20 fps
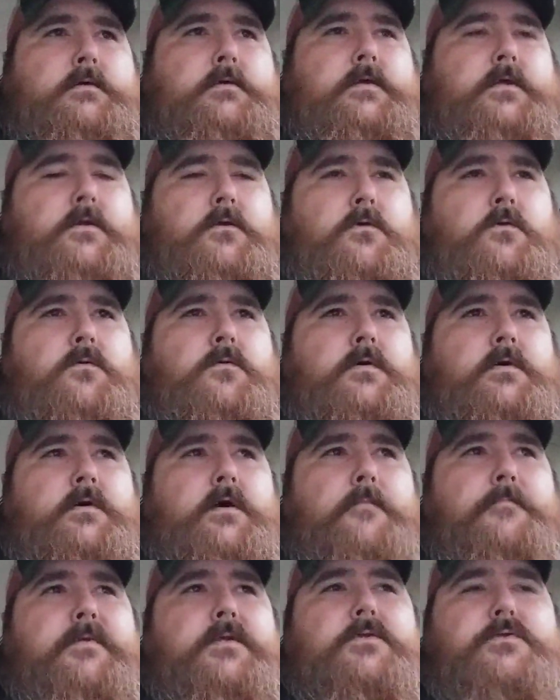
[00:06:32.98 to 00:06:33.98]

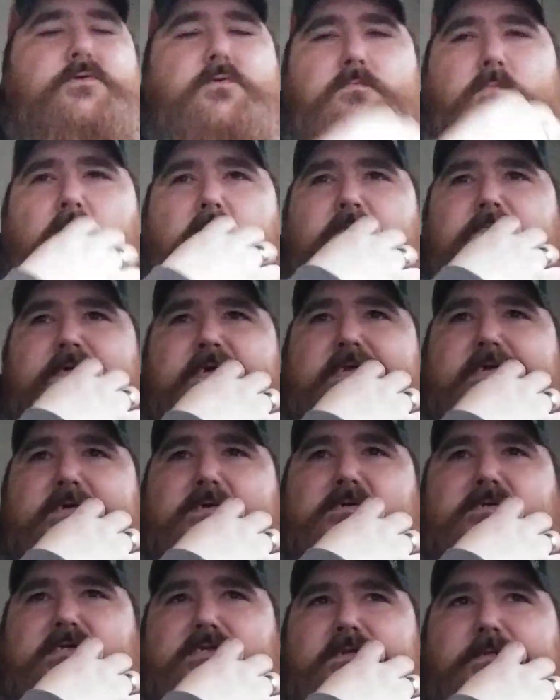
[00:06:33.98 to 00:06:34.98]
I'm going to do more
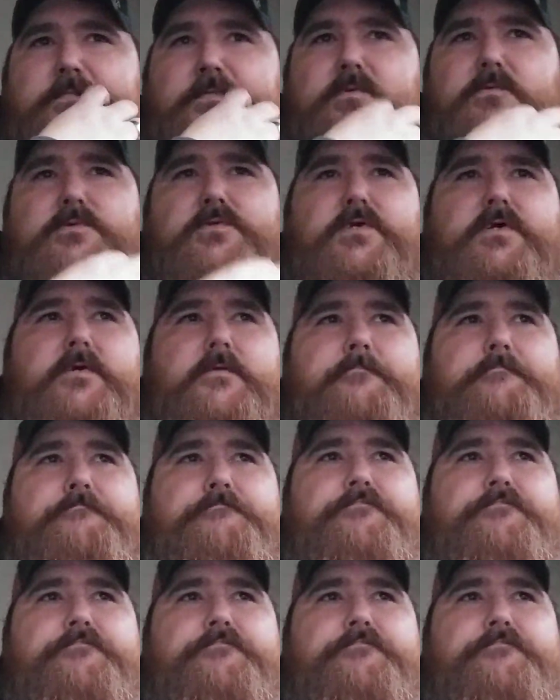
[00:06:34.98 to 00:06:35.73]
videos in the future.